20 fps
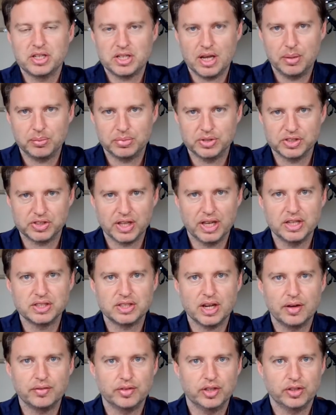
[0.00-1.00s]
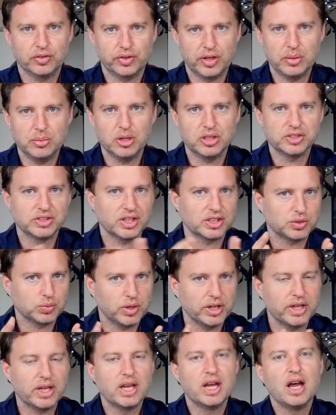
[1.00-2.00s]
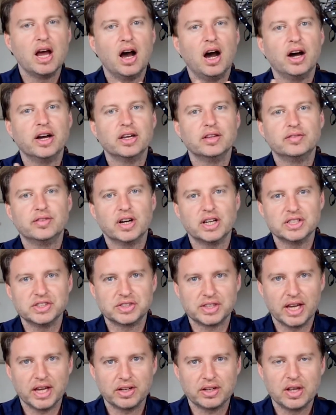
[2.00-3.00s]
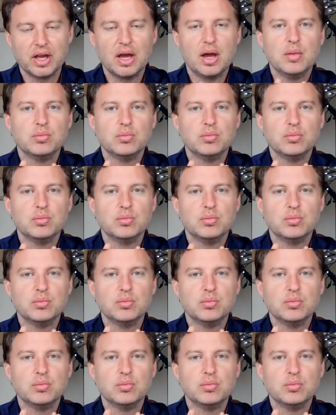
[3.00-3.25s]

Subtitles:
10% every 3 months. That's why I advise that.